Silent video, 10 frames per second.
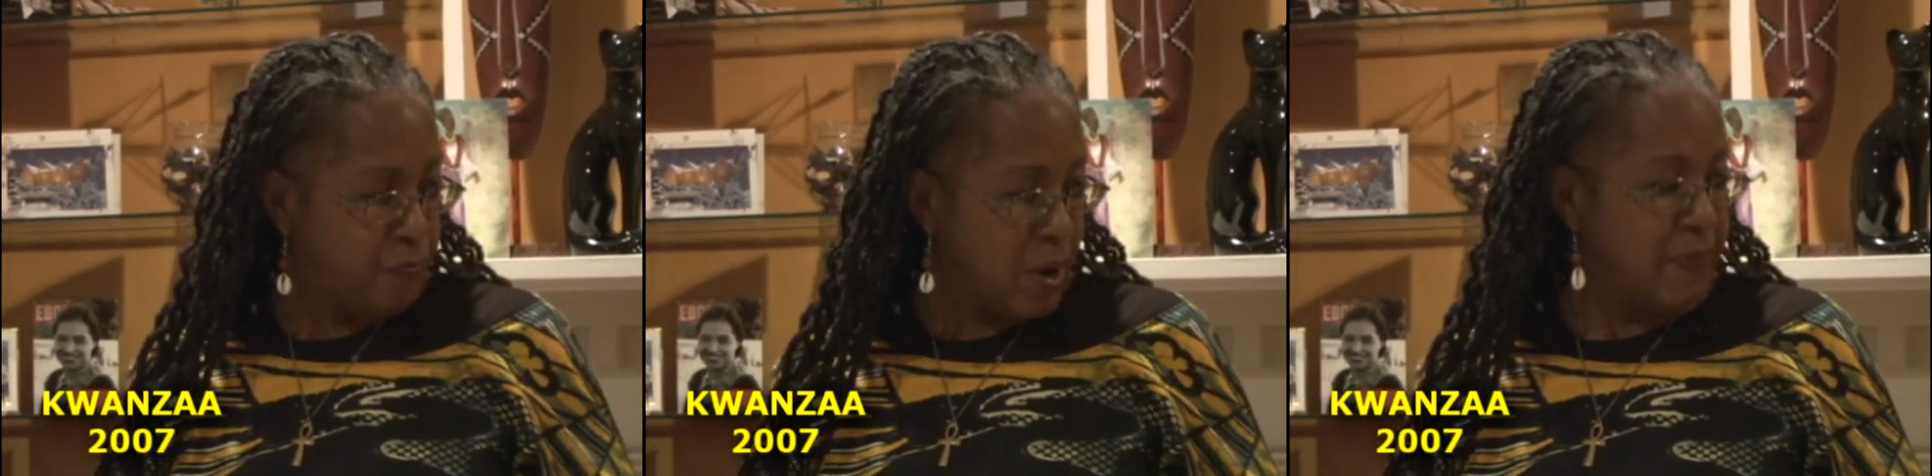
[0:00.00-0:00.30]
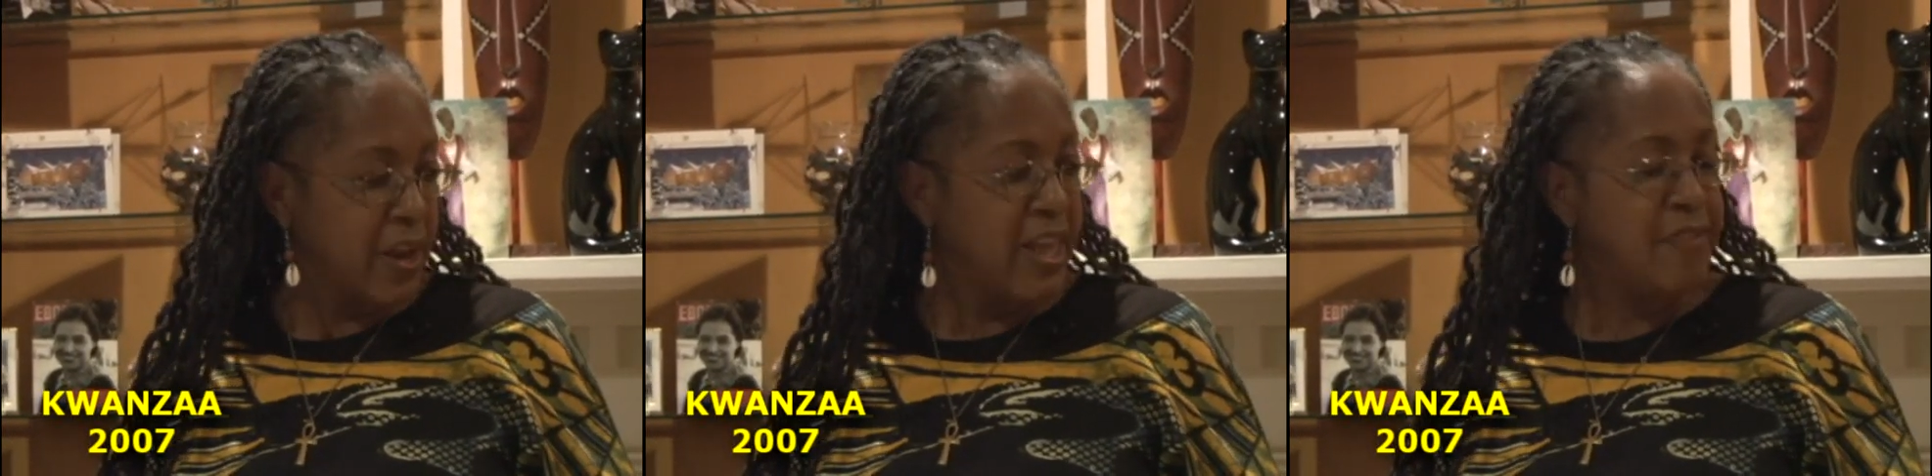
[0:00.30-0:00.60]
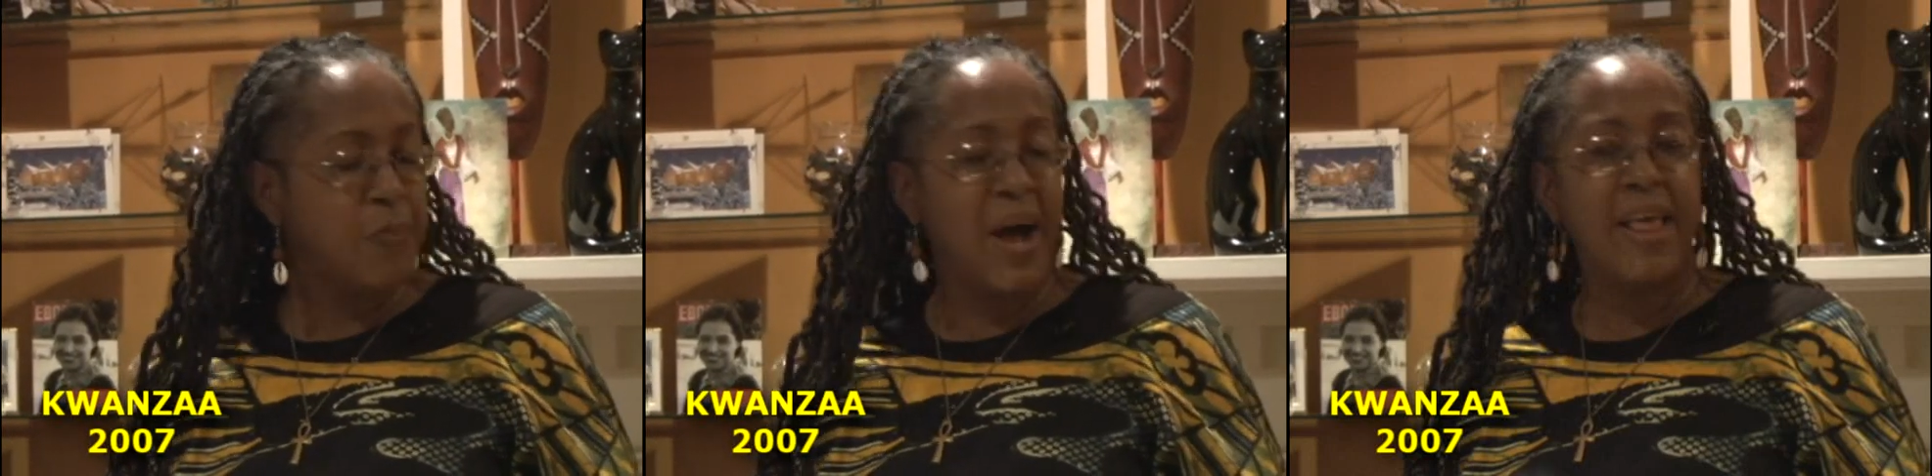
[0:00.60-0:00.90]
from the
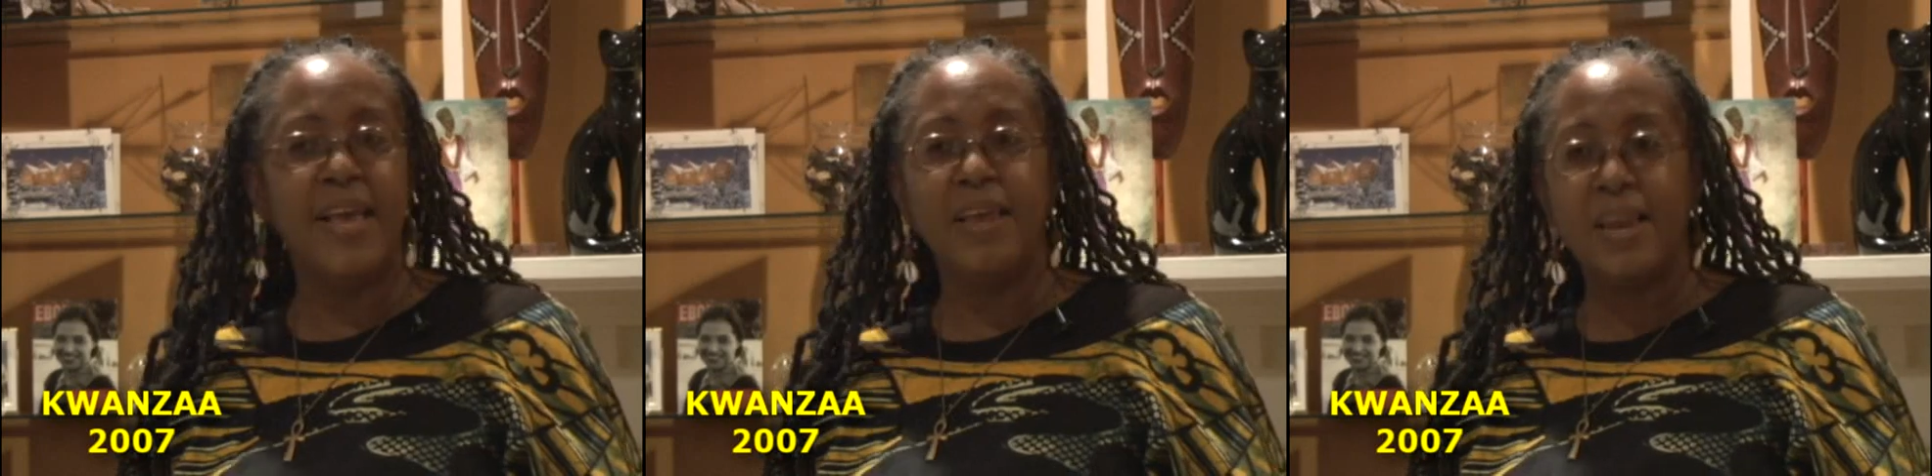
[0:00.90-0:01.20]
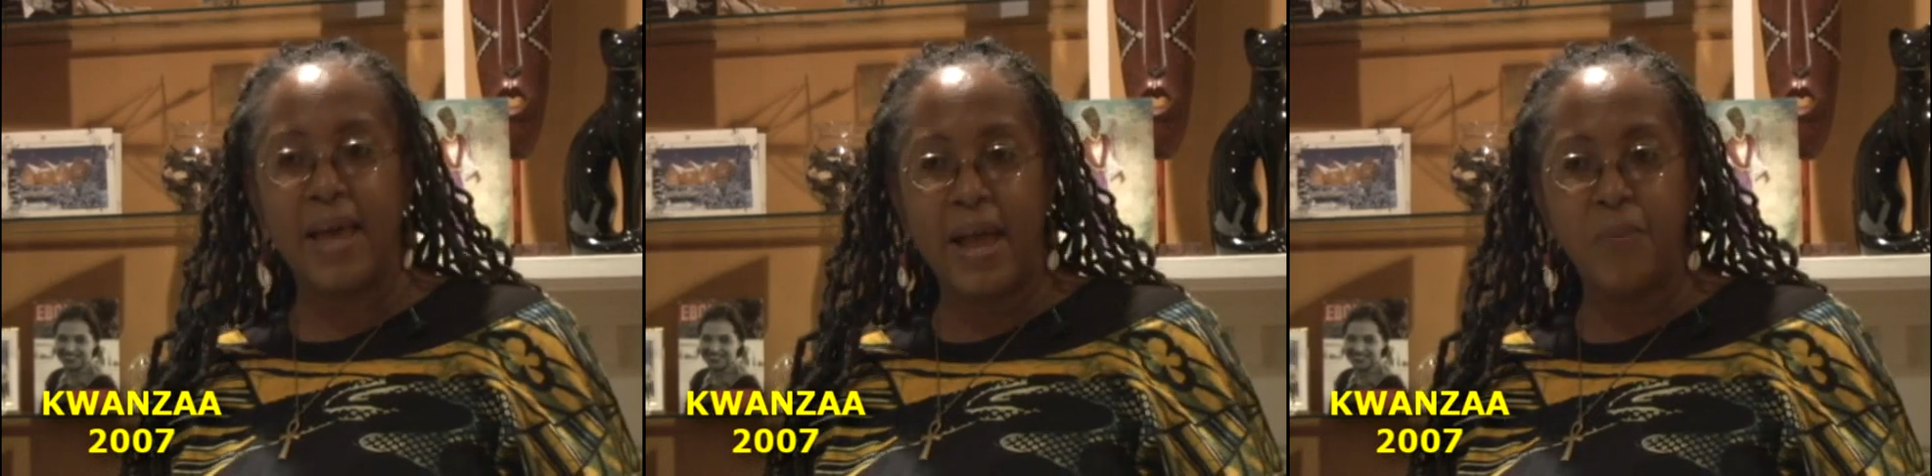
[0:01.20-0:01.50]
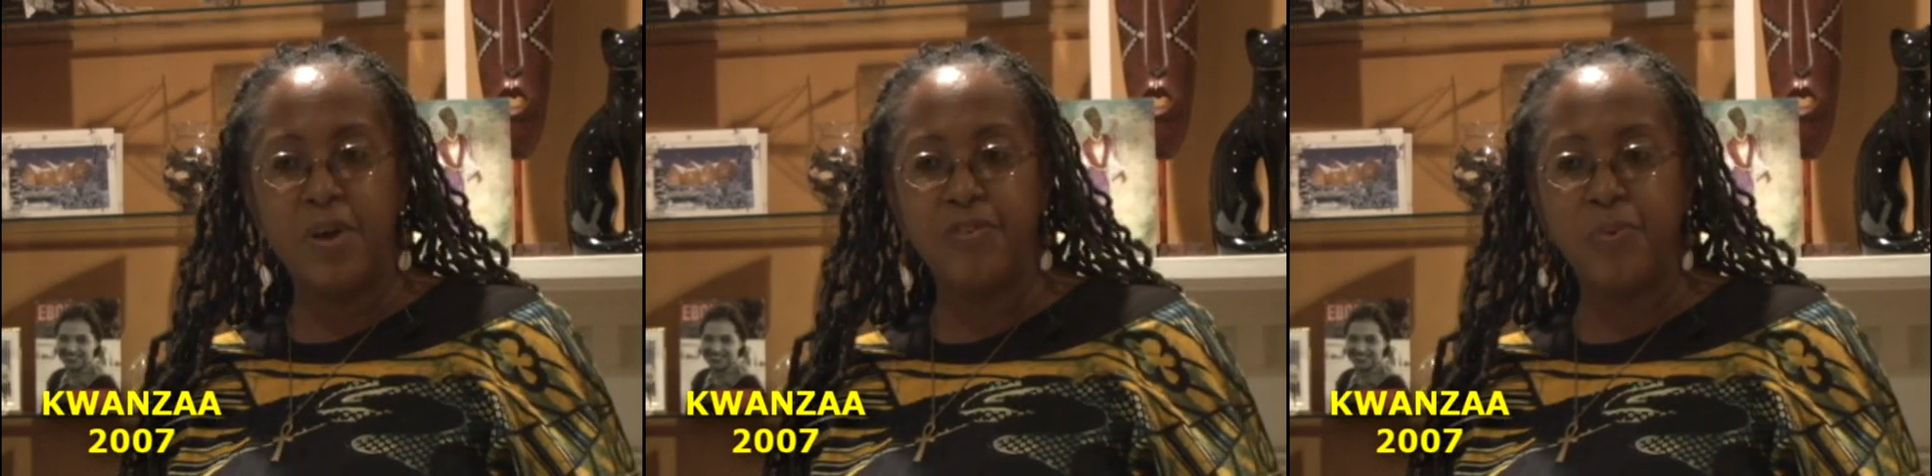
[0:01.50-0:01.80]
Kiswahili
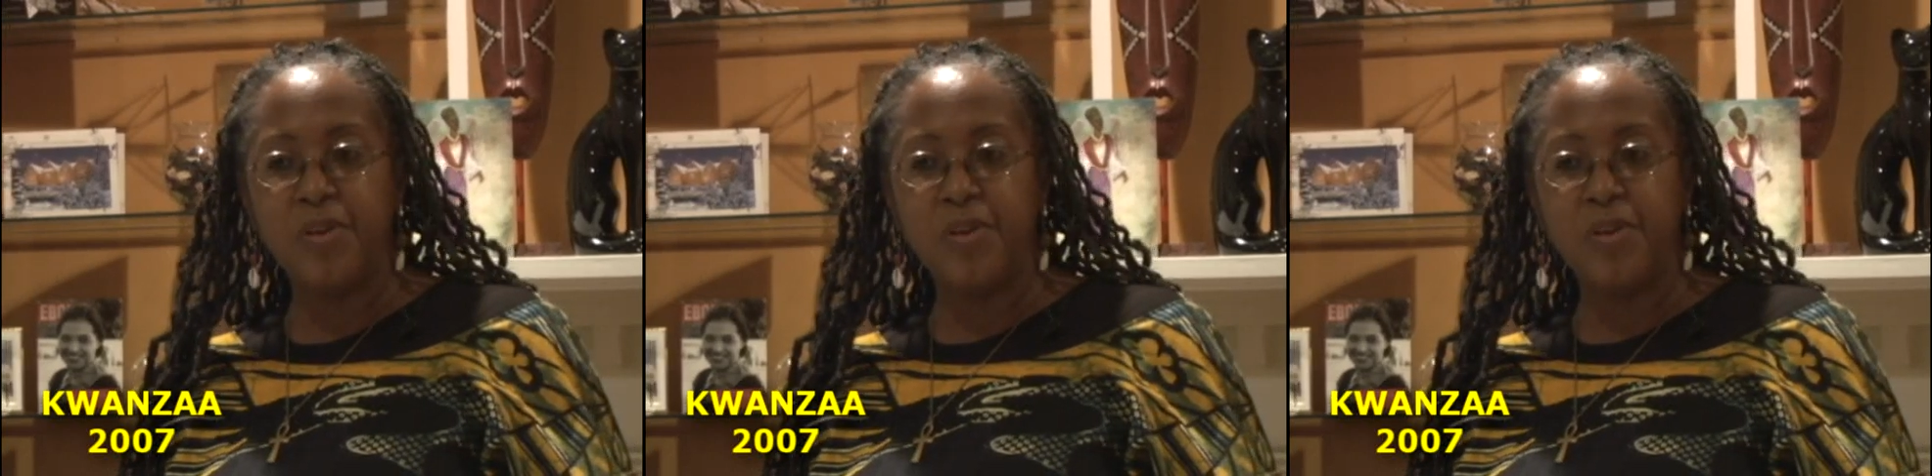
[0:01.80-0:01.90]
language,